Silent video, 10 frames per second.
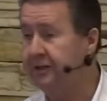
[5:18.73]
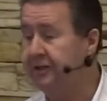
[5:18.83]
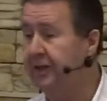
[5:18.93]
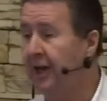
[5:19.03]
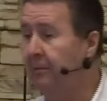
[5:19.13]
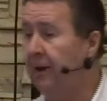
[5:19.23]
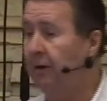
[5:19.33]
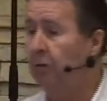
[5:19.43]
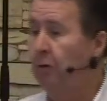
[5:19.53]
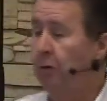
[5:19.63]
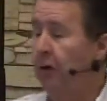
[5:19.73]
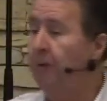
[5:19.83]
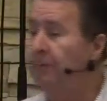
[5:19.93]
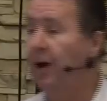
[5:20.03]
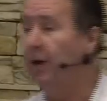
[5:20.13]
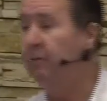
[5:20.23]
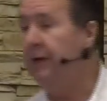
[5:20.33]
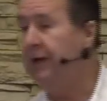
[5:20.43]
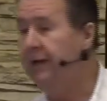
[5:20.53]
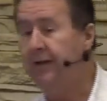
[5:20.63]
It's not a matter of, come follow
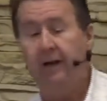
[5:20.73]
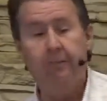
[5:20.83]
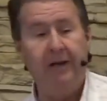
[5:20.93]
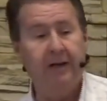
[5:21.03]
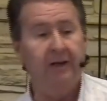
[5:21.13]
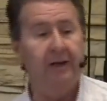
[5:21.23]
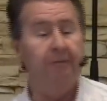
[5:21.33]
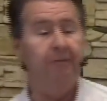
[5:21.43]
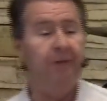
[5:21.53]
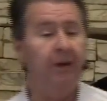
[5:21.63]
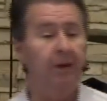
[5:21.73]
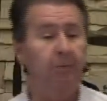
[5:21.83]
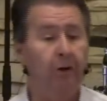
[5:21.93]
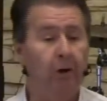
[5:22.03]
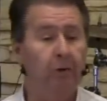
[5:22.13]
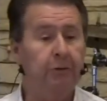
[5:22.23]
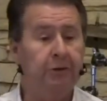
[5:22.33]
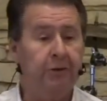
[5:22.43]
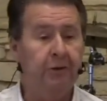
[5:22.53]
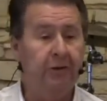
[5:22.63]
me, and then immediately Philip goes
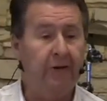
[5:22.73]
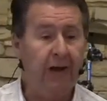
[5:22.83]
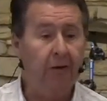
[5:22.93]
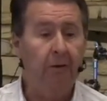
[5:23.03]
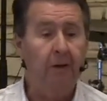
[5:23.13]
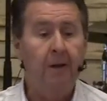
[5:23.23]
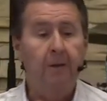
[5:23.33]
to Nathanael.